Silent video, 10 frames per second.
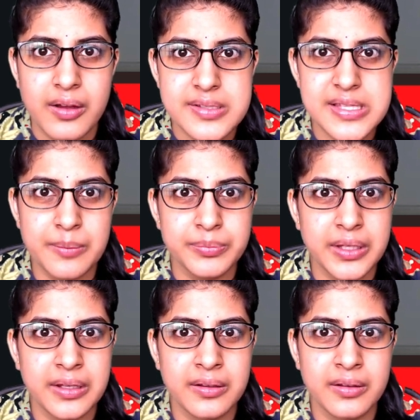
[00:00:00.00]

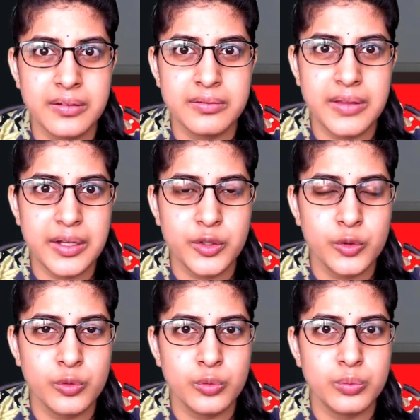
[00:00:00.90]
something that
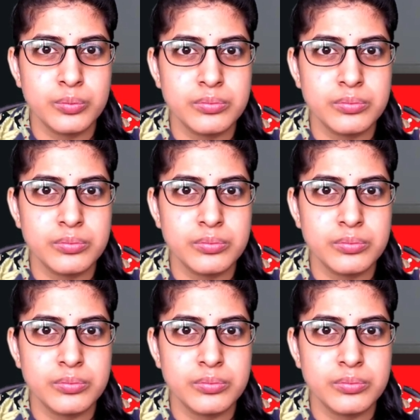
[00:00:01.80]
you